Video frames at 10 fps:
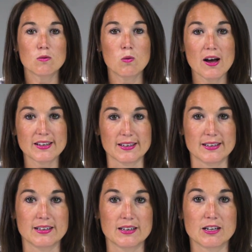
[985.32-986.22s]
Working
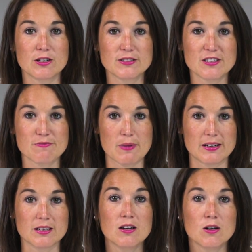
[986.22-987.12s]
in an inclusive
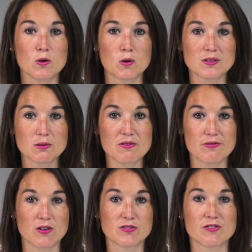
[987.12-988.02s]
manner also
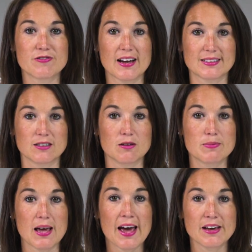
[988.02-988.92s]
involves reflecting on
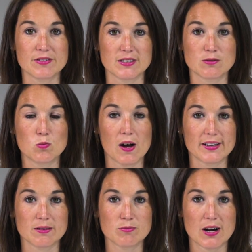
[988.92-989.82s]
behaviours and
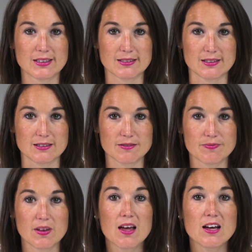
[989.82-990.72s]
working practices,
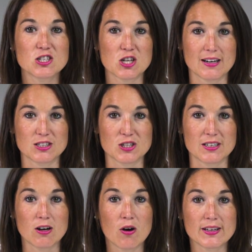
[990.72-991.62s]

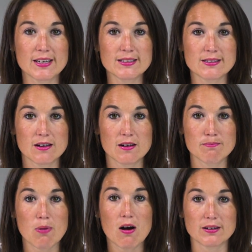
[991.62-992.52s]
challenging colleagues,
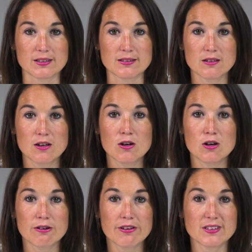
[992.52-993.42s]
partners,
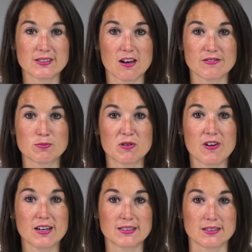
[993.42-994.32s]
or other service
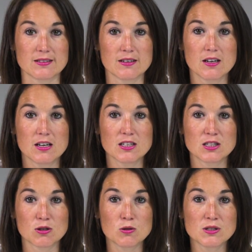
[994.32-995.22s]
providers
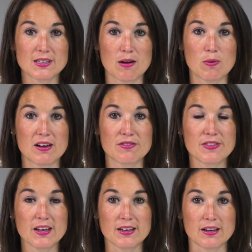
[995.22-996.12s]
to alter their way of
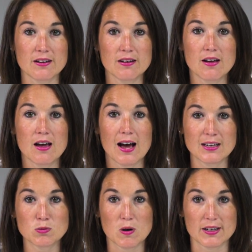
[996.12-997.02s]
thinking
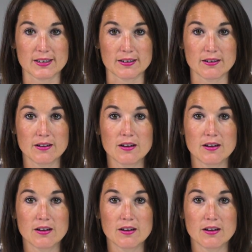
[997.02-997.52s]
and working,